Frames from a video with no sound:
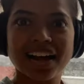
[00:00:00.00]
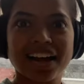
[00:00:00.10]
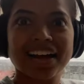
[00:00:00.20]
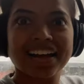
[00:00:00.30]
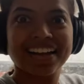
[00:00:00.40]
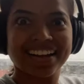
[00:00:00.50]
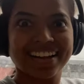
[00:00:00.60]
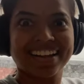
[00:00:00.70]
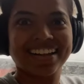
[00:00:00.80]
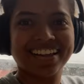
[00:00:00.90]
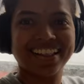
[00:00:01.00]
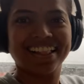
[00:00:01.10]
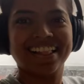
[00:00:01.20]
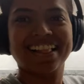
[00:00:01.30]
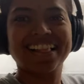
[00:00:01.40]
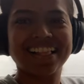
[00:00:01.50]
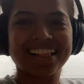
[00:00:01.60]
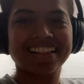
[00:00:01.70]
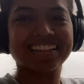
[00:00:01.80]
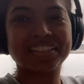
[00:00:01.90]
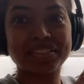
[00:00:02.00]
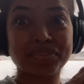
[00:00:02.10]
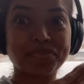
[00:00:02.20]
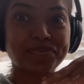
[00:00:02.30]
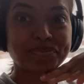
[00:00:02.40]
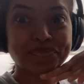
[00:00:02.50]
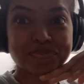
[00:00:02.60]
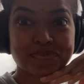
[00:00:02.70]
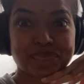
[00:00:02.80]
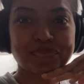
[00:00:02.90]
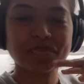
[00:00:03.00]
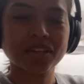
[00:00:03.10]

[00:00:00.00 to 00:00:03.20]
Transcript: after that, you are never sure what to